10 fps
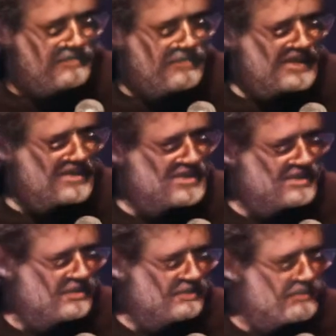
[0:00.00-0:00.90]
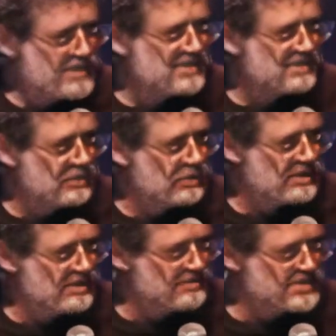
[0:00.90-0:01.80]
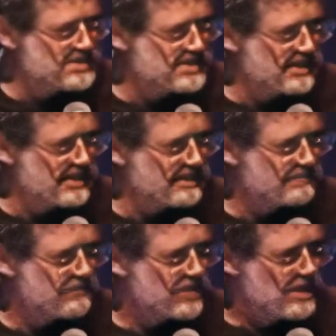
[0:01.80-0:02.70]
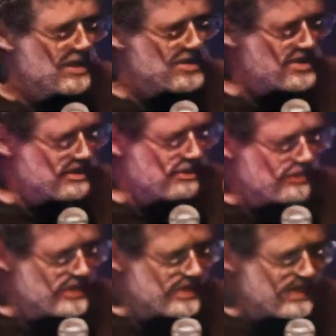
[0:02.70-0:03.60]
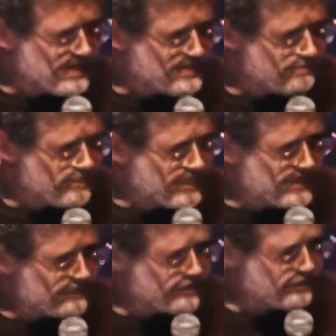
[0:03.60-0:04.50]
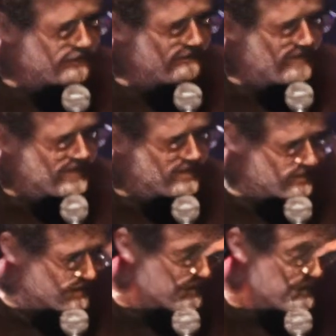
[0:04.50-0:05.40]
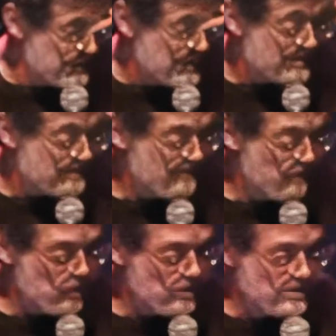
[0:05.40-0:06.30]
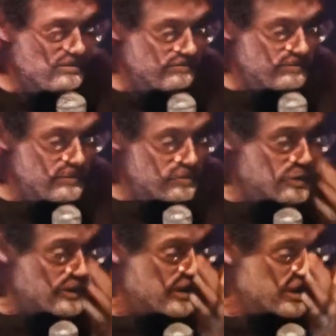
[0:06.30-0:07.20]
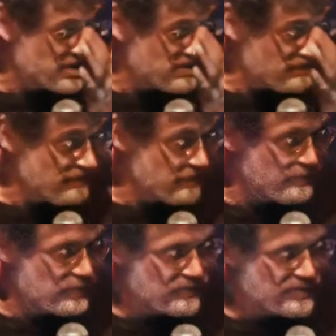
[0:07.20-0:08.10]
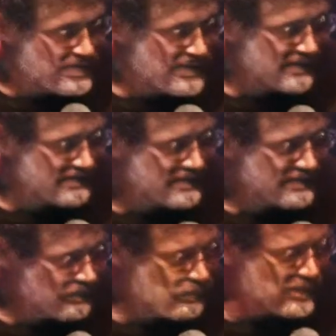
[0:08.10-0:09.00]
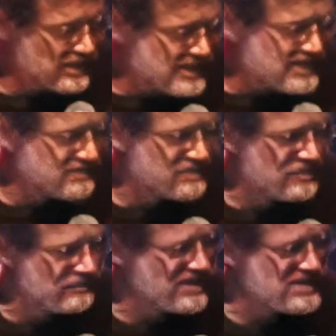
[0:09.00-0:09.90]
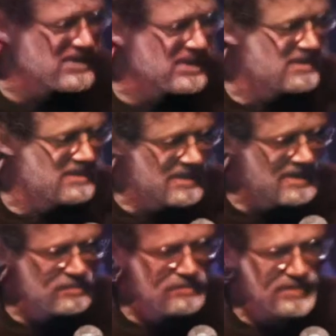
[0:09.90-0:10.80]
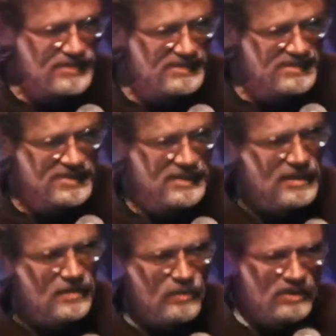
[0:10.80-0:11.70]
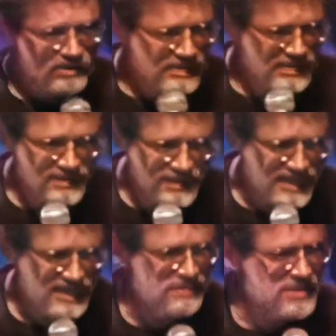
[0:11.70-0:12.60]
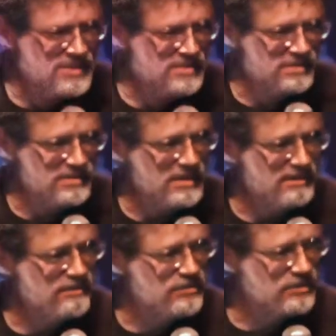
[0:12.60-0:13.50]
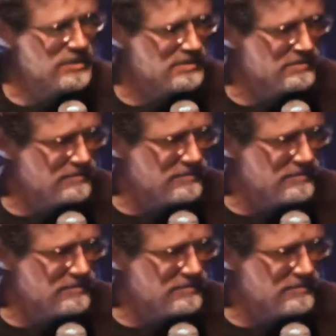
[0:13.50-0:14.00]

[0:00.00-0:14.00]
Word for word: Because there are beetle grubs there. So they already had a behavioral vector for nutrition, for protein, that would lead them to investigate the cow pies. Well, in the Amazon, after a